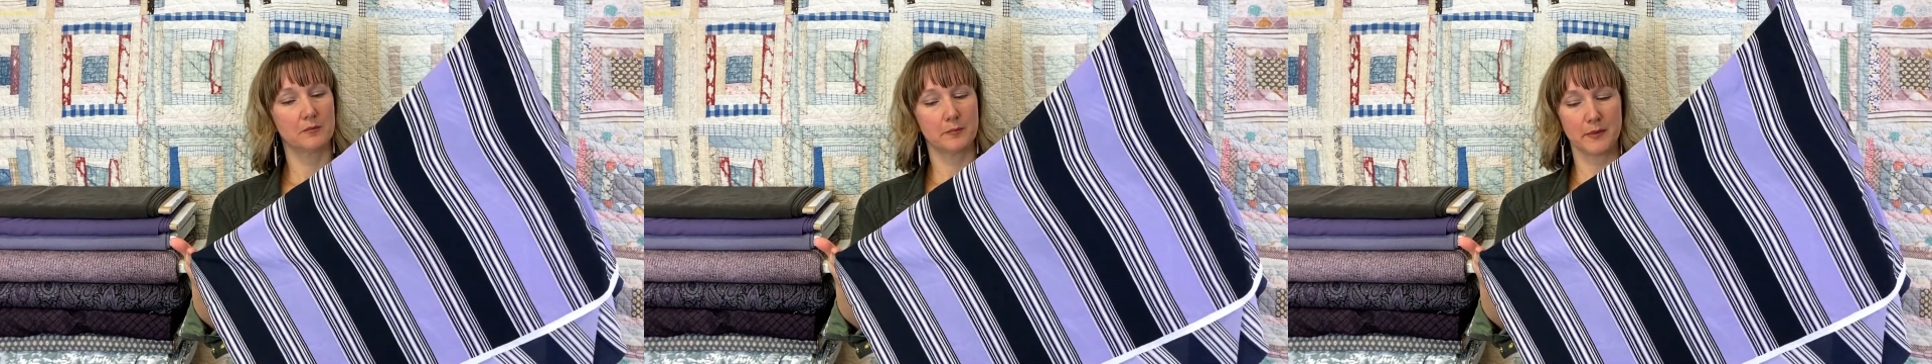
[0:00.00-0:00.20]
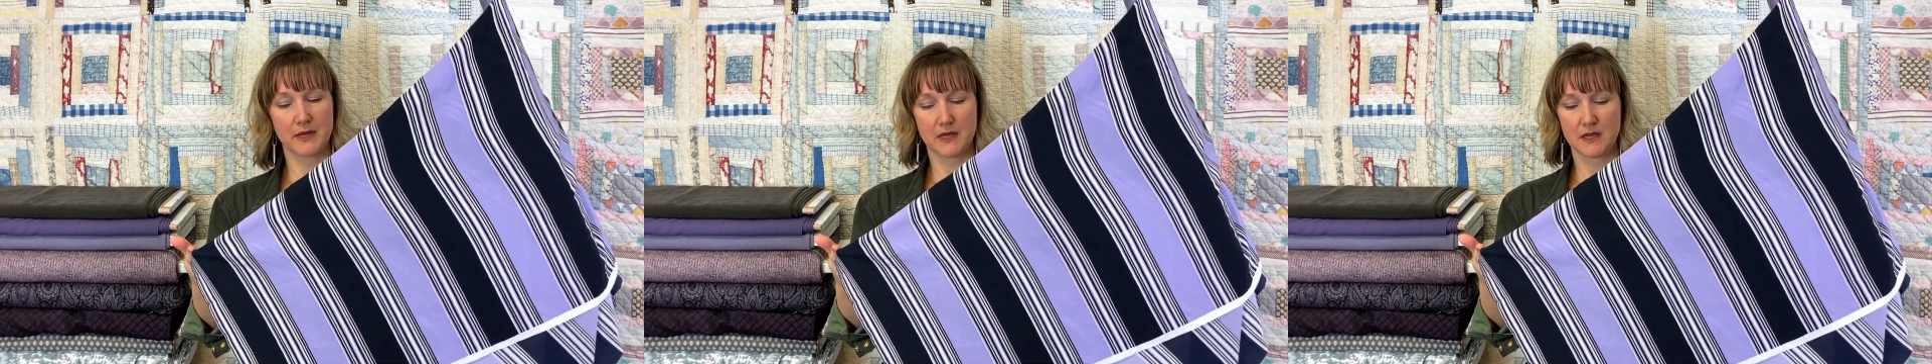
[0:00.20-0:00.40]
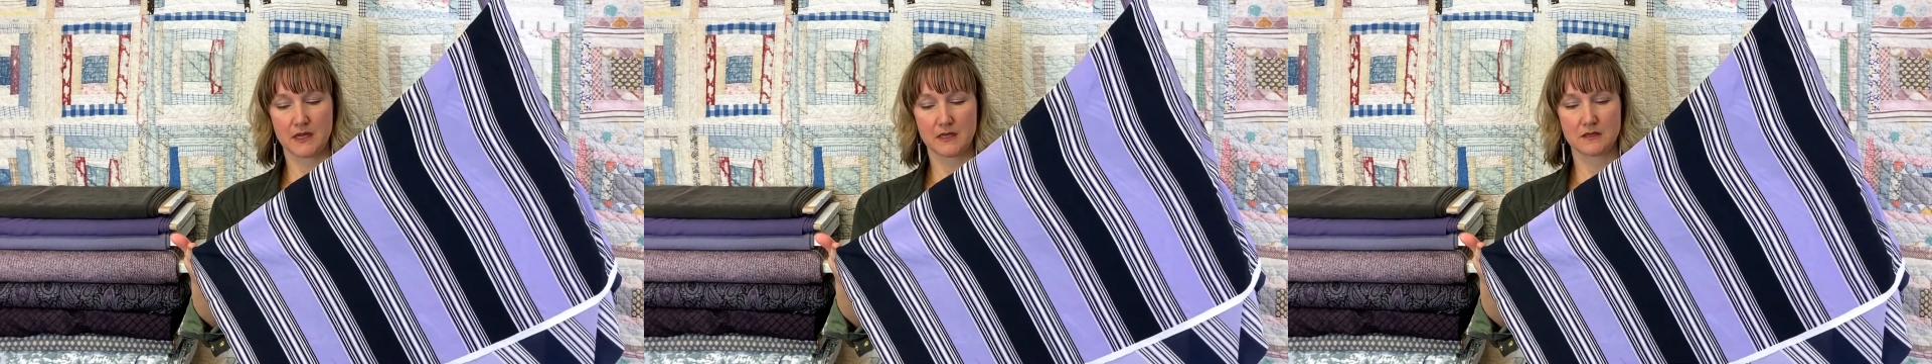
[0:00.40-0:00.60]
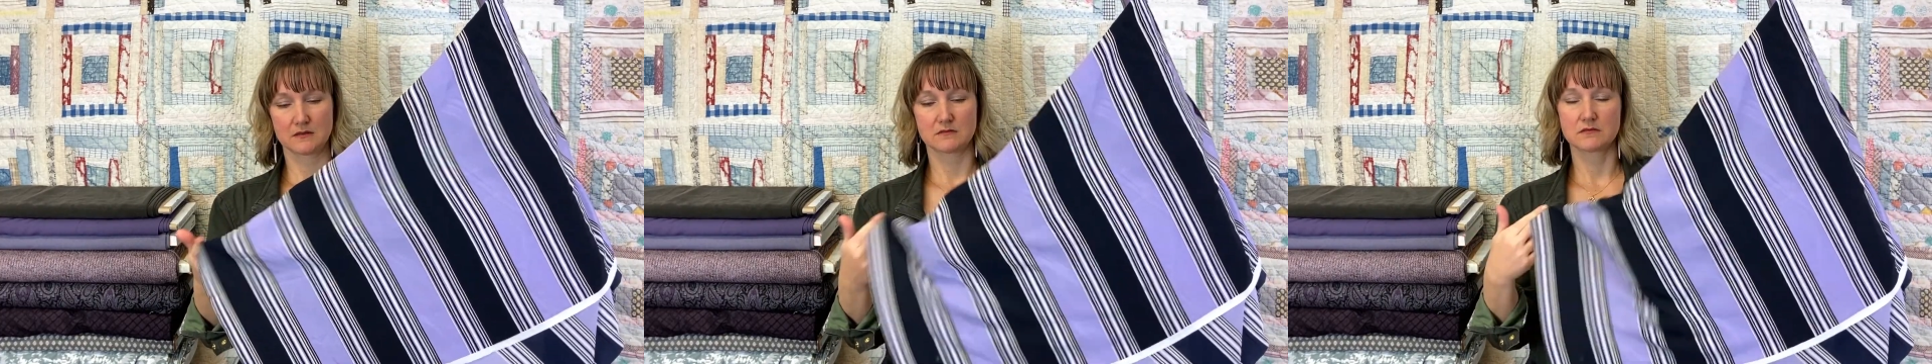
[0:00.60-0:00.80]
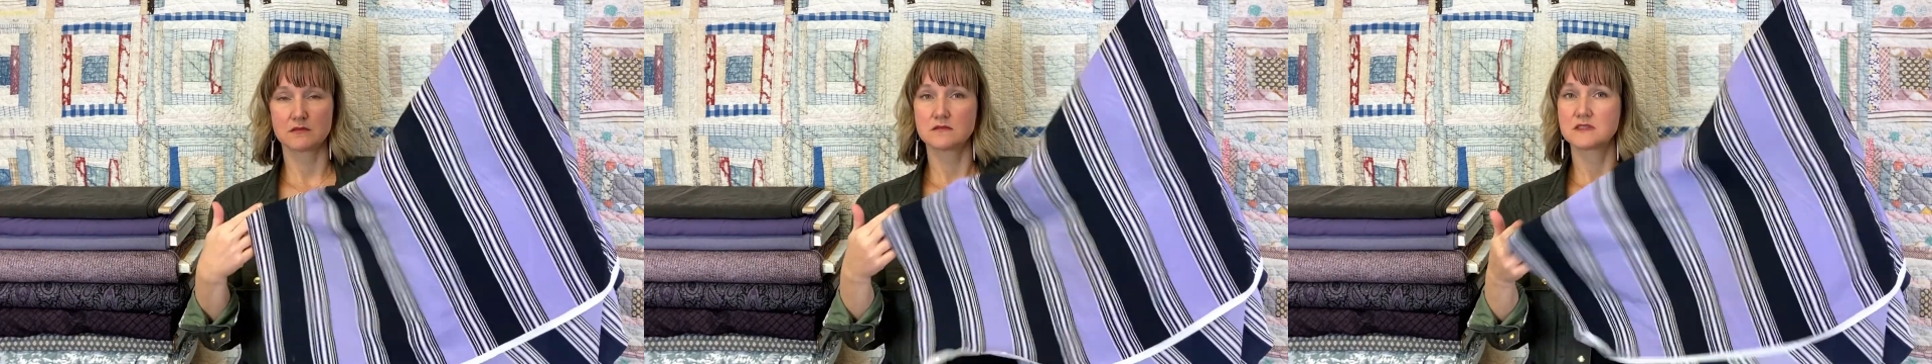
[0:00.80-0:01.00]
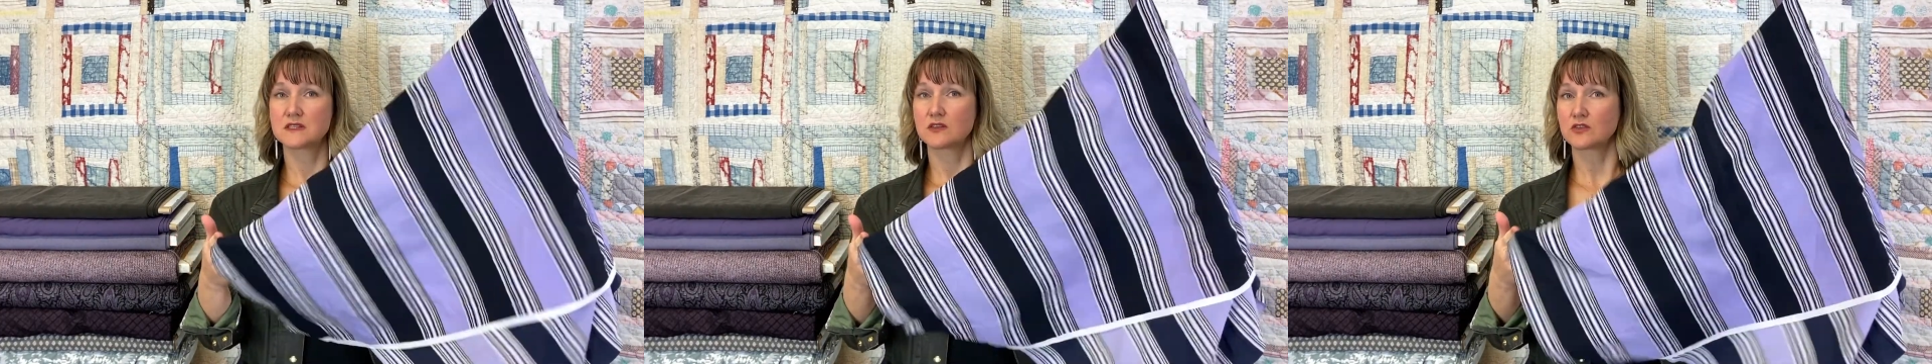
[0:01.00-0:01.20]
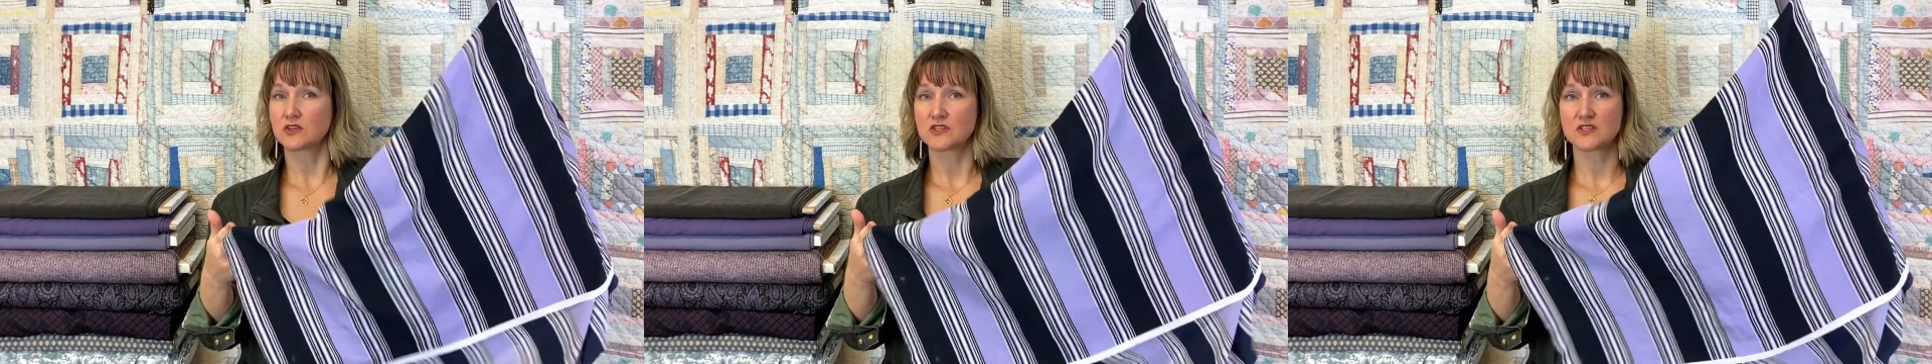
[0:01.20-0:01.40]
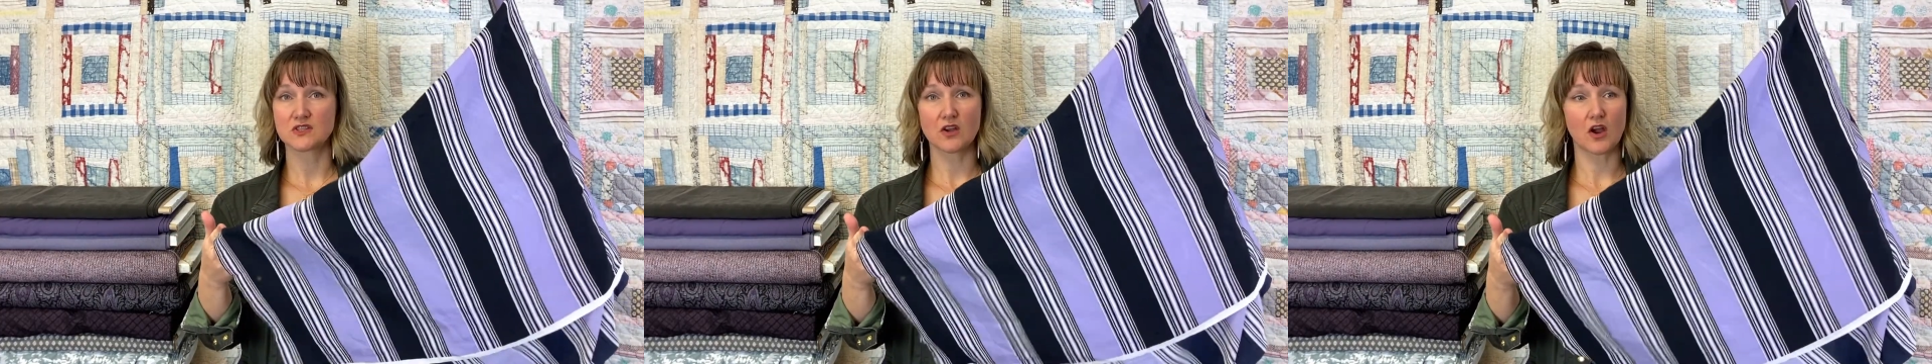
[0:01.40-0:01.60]
but silk
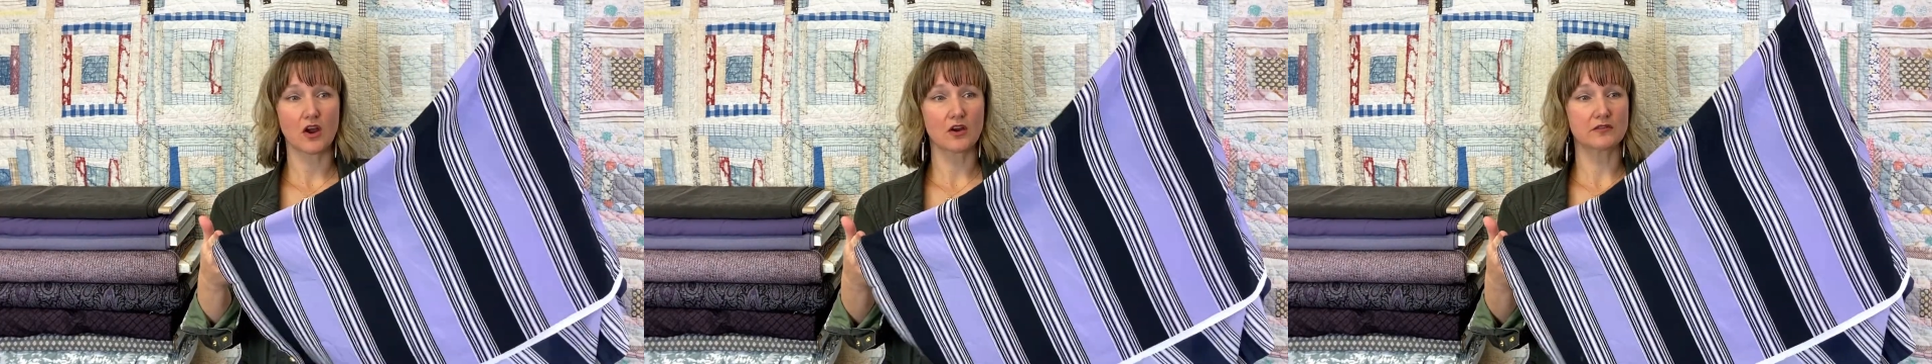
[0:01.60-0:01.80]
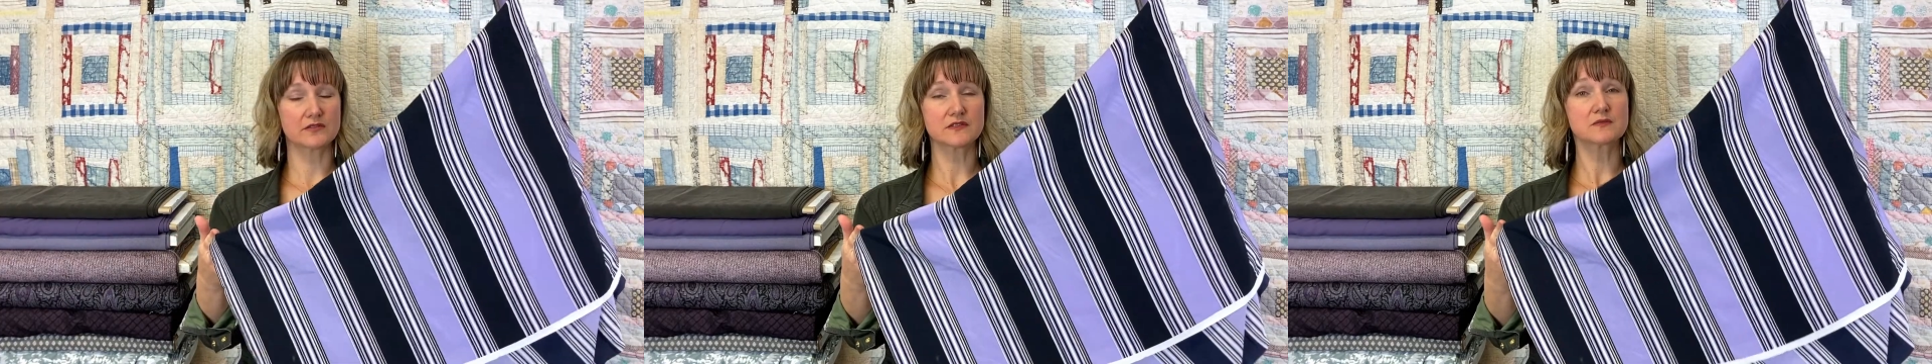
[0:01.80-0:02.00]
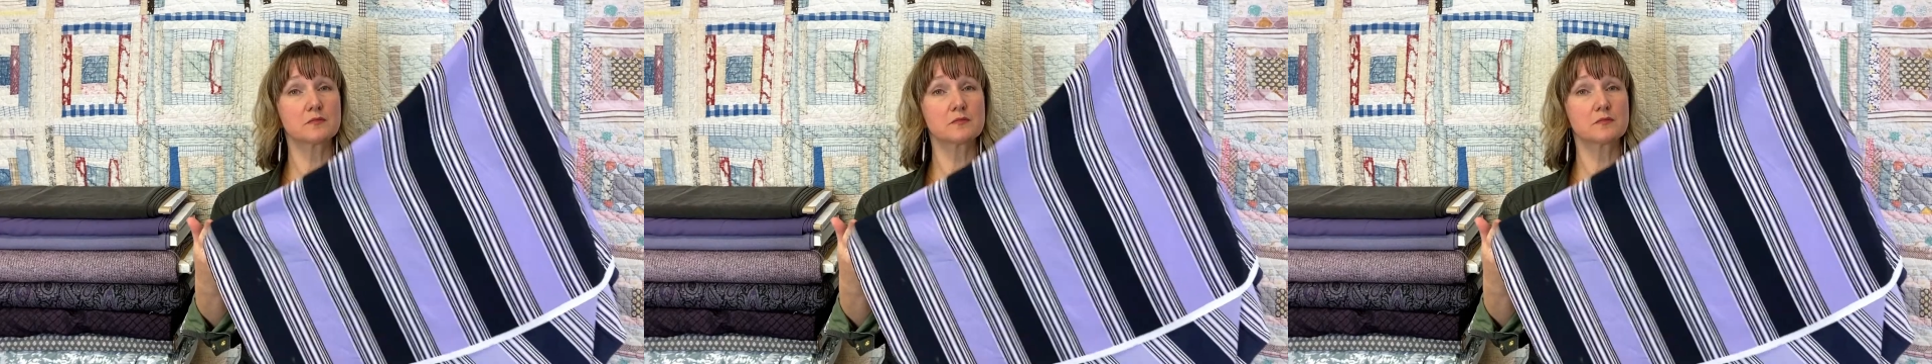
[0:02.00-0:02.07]
scarves,